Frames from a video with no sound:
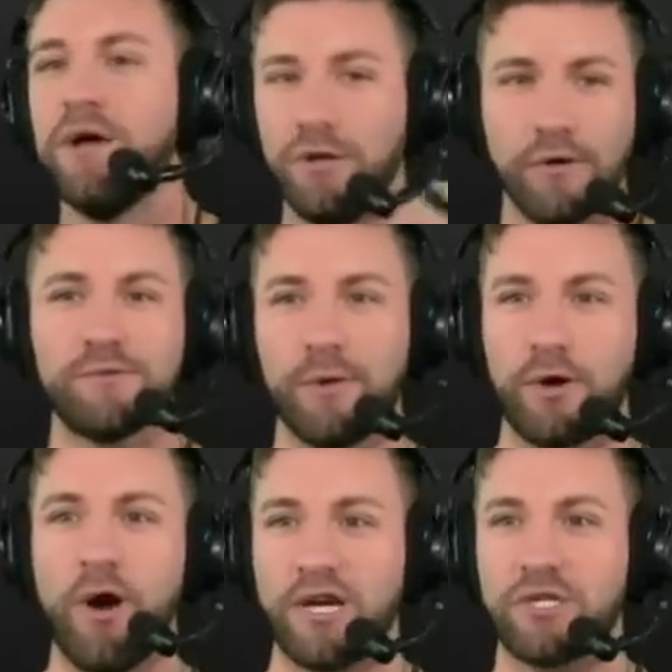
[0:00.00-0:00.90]
knows what
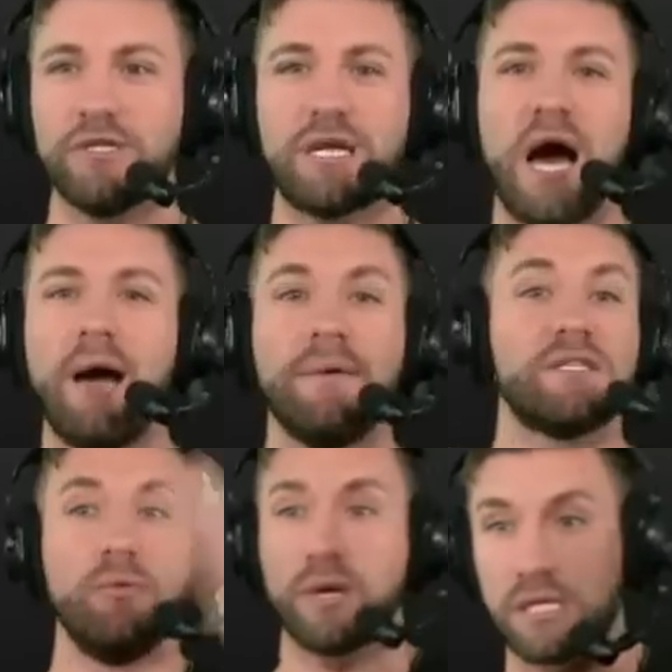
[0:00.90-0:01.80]
questions, comments
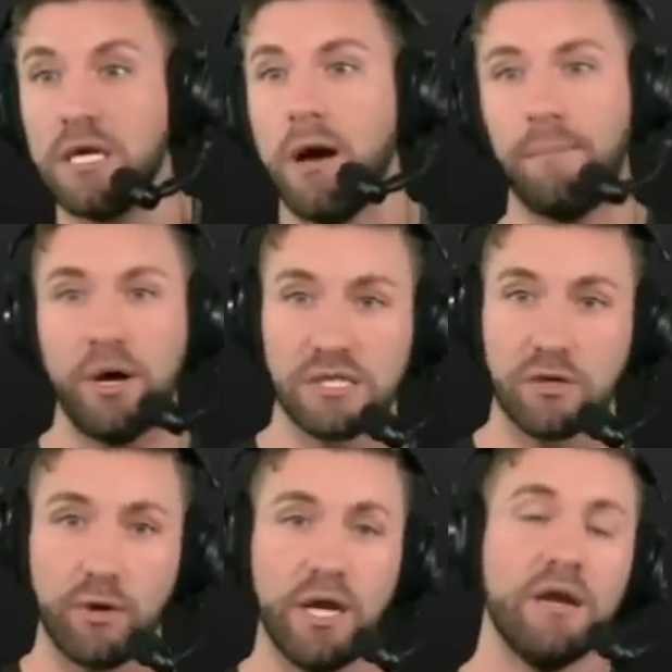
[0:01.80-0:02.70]
you want to see up on
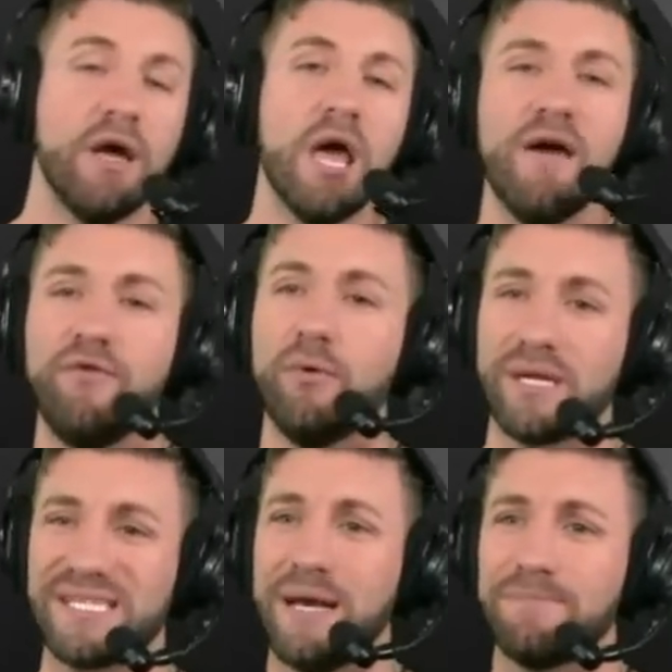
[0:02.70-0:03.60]
screen. If you want
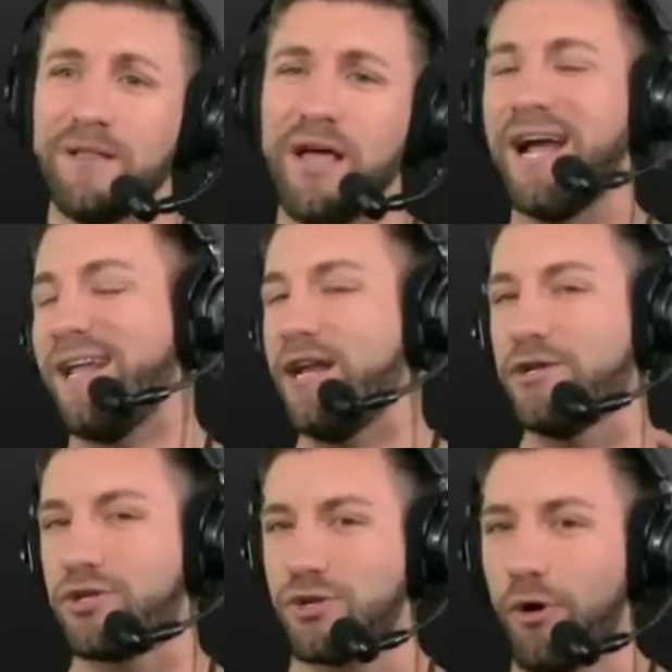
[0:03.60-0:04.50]
to skip the line and
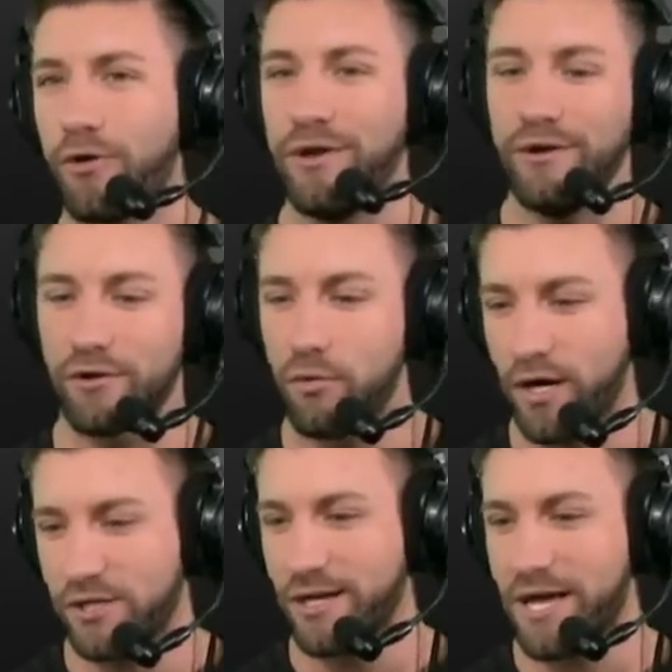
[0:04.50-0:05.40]
ensure that your
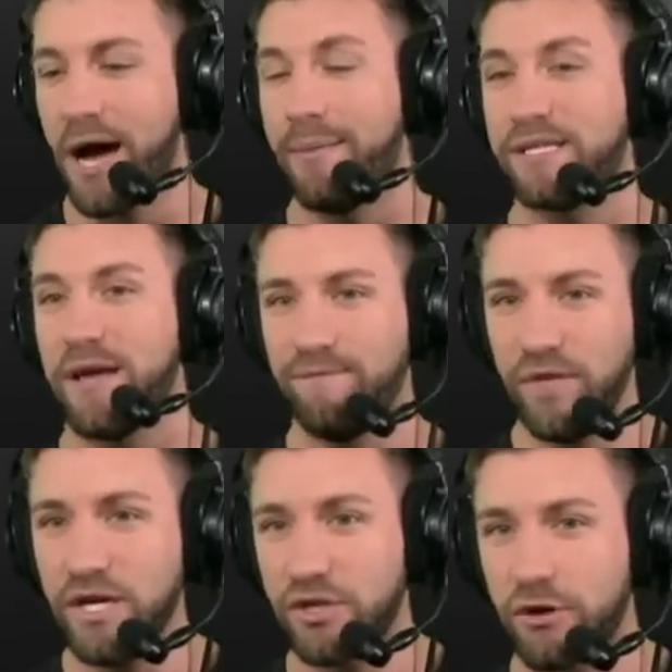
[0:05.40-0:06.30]
question and comments get
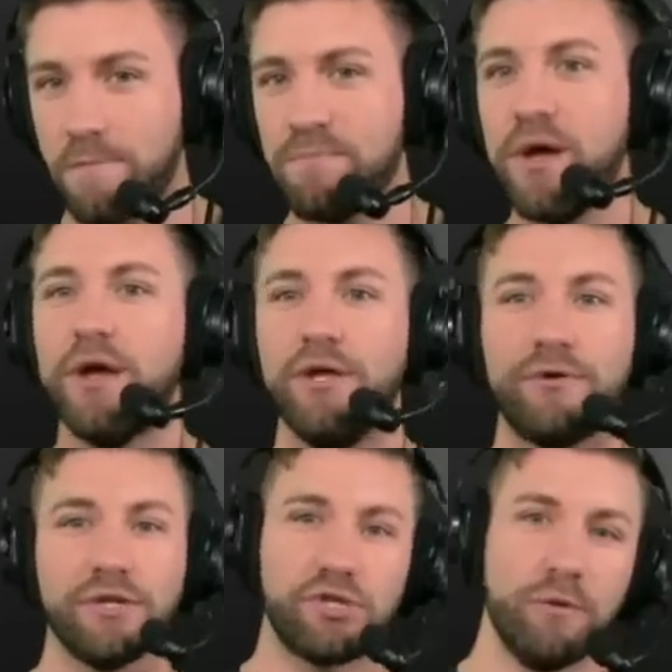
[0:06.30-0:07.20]
featured, you
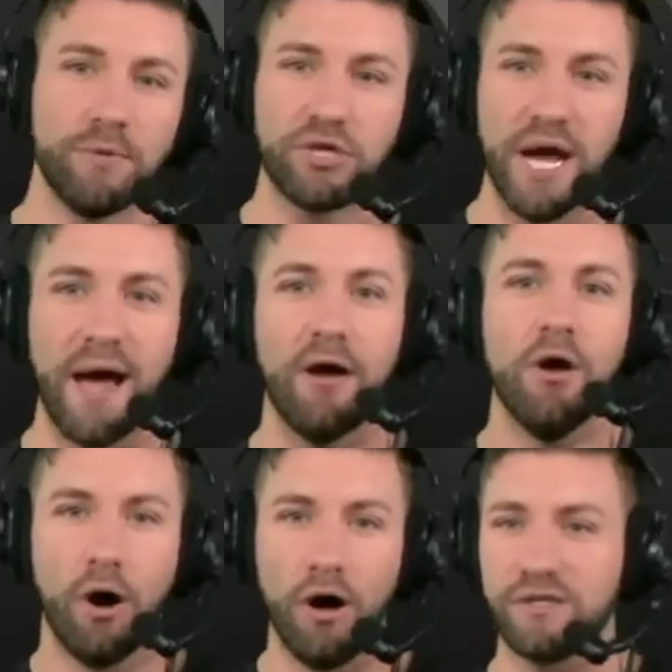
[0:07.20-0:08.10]
can super chat.
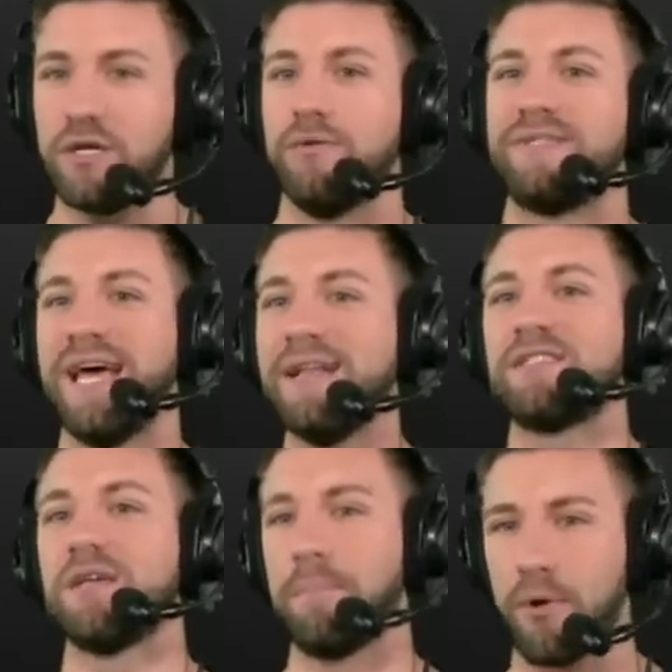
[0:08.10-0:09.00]
Also, 10
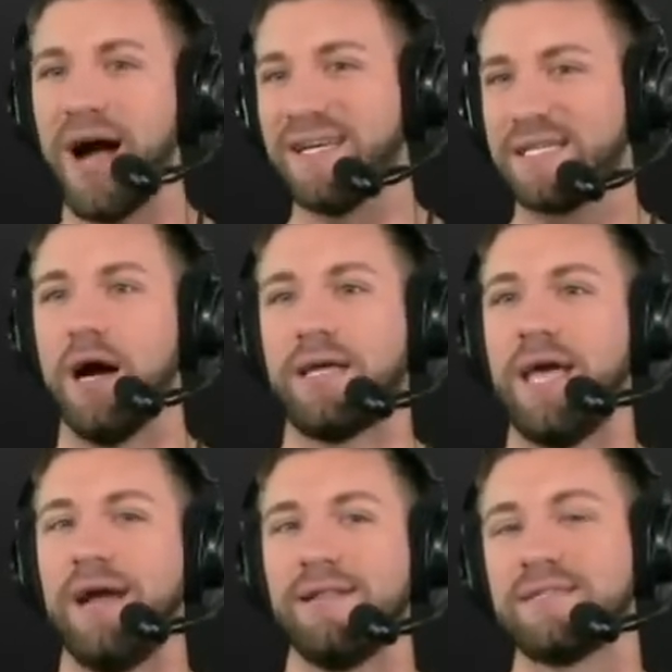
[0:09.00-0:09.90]
surprise cut
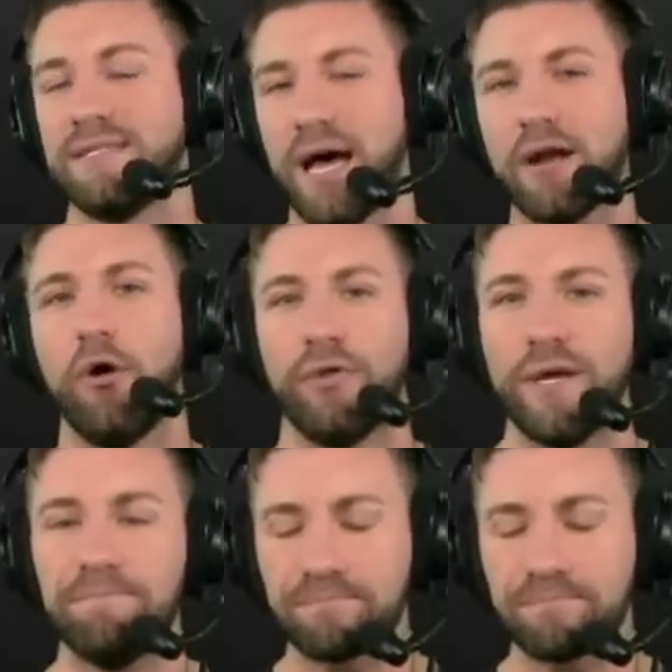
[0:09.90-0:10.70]
candidates. Not only